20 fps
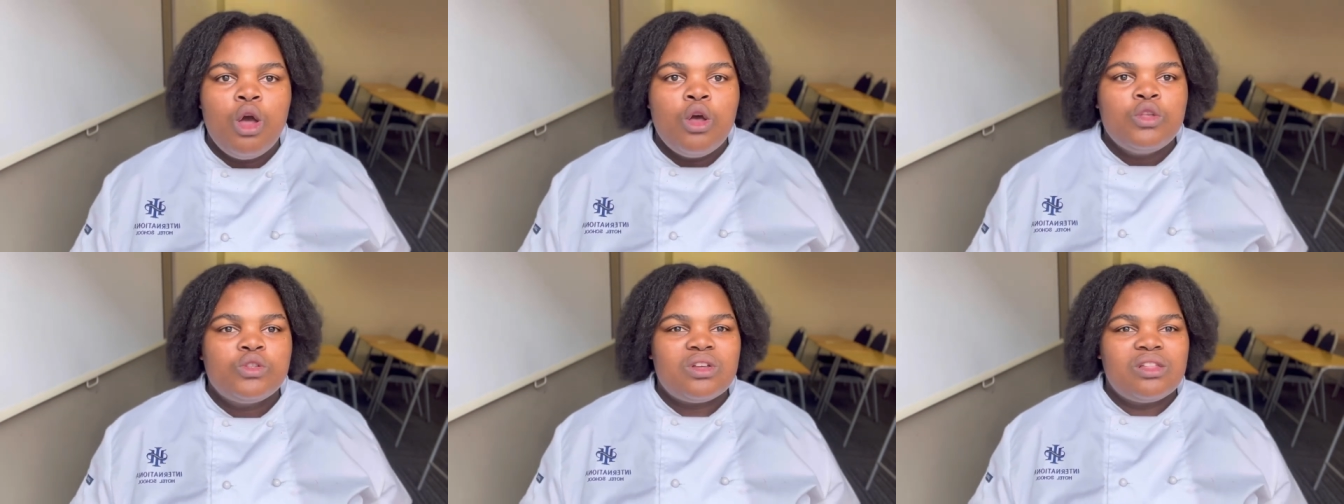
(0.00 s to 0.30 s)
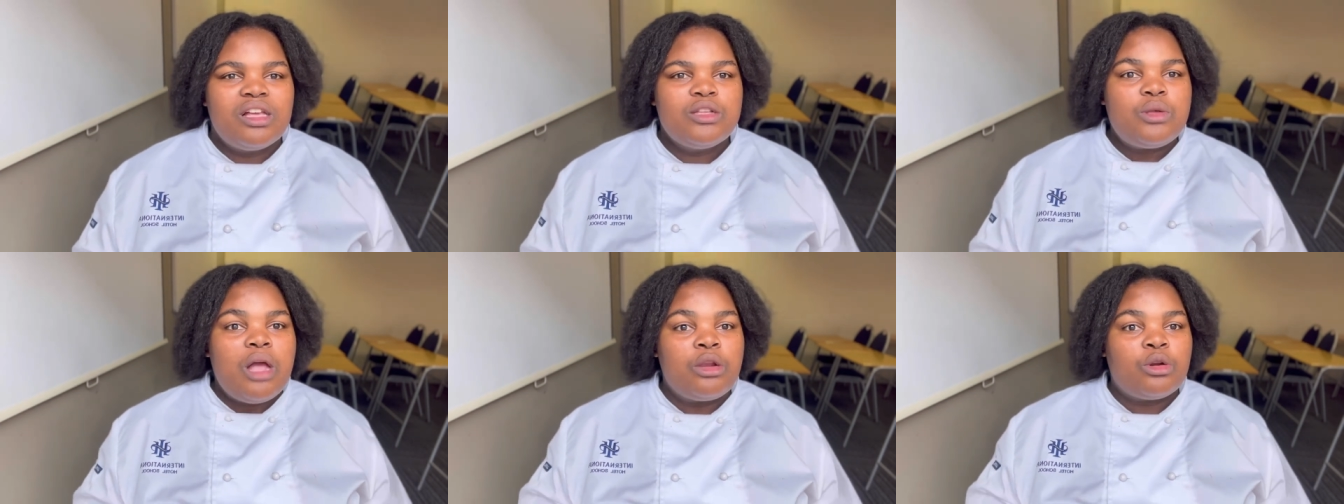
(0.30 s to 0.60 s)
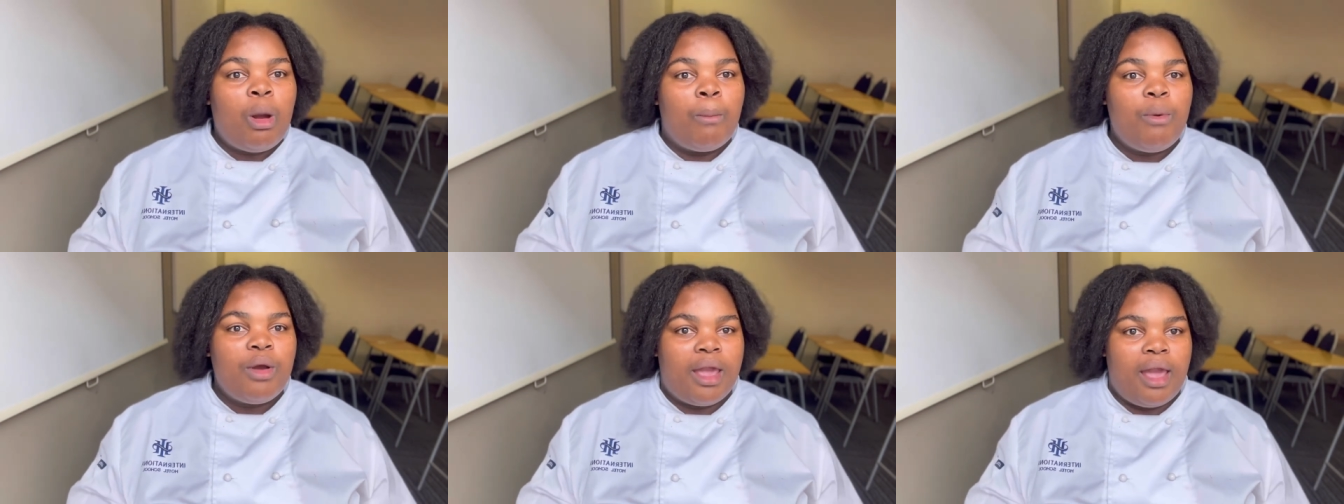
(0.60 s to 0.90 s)
so that's why
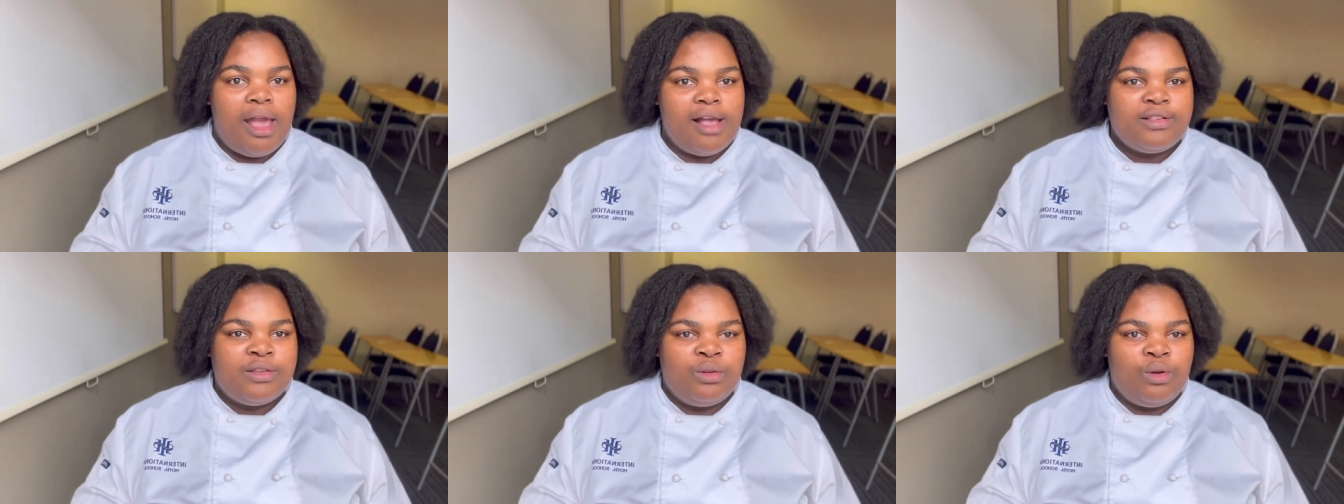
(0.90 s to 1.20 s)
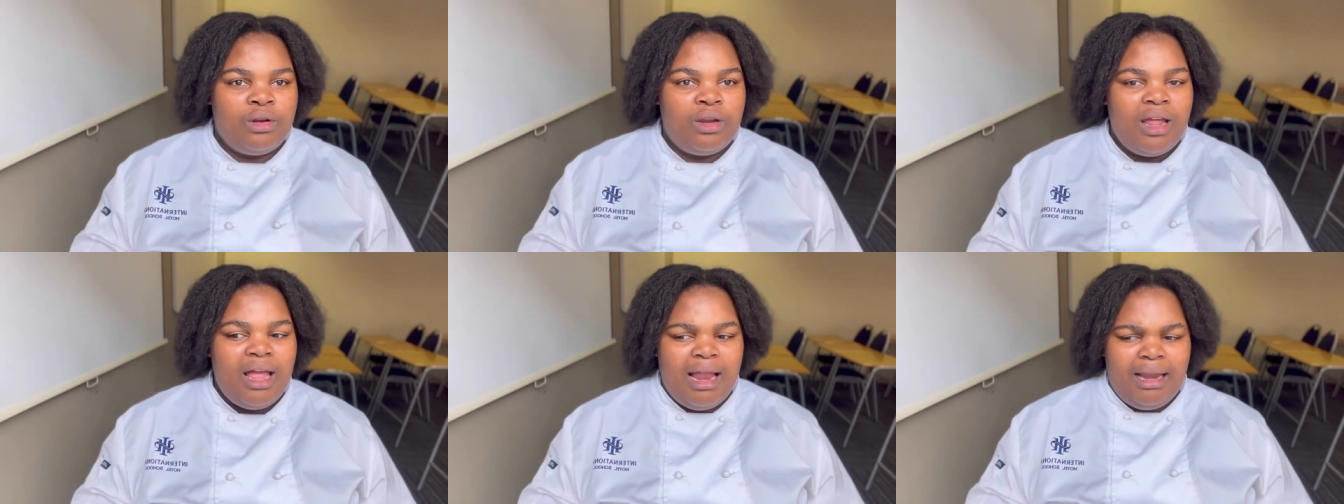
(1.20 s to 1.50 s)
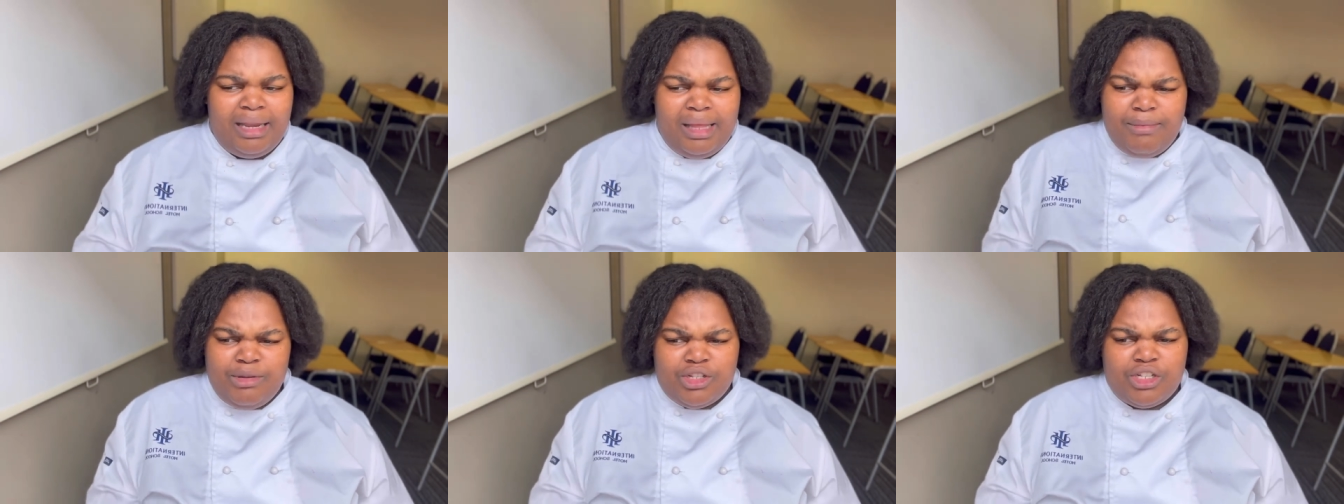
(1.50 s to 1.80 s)
i'm okay as let
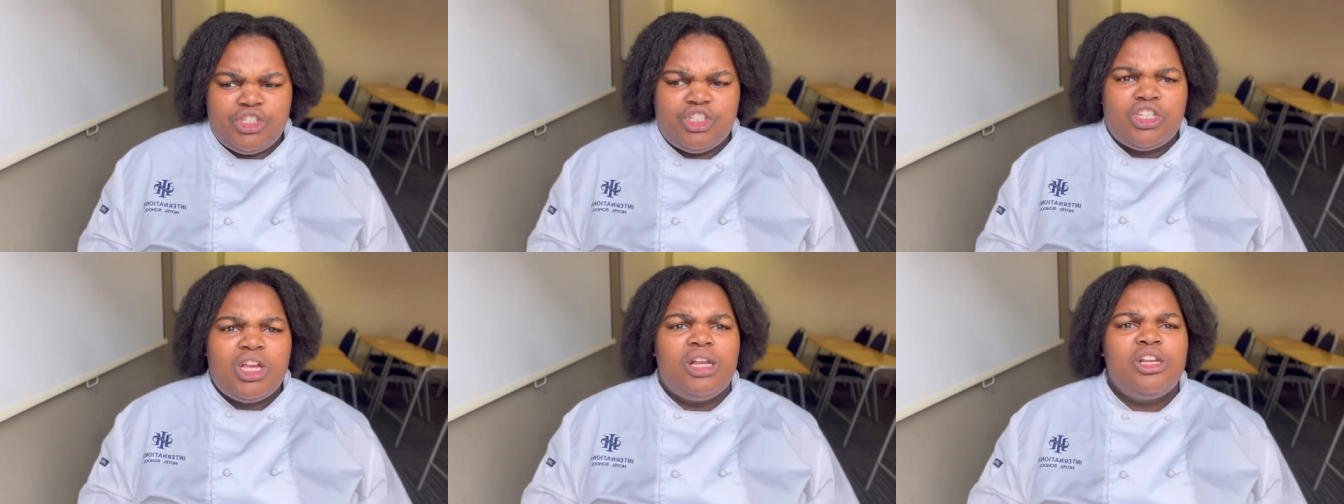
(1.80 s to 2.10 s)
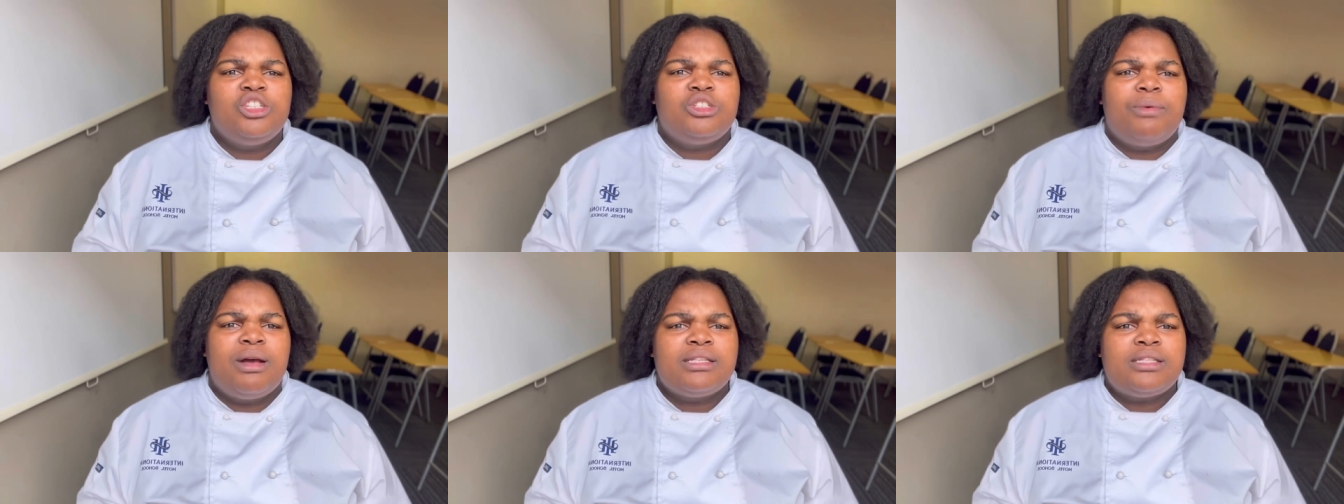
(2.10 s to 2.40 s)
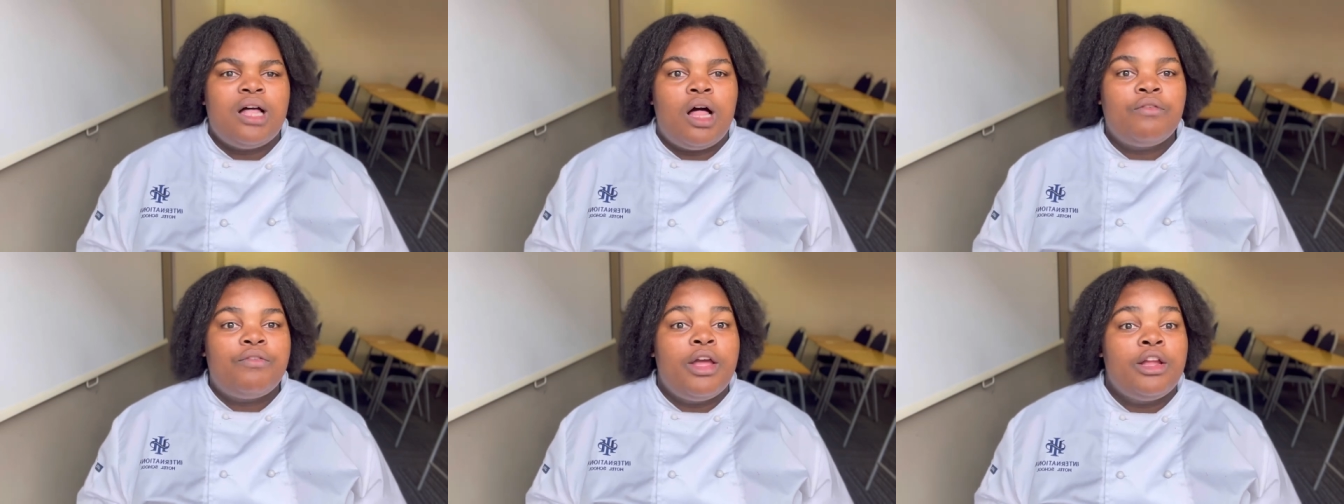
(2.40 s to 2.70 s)
me just challenge
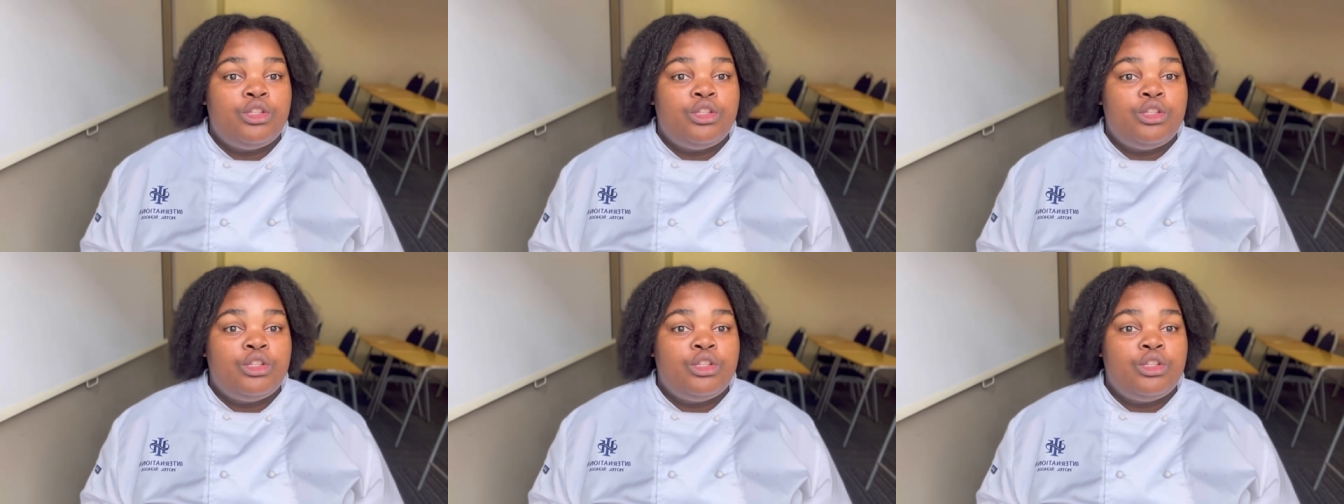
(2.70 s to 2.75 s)
myself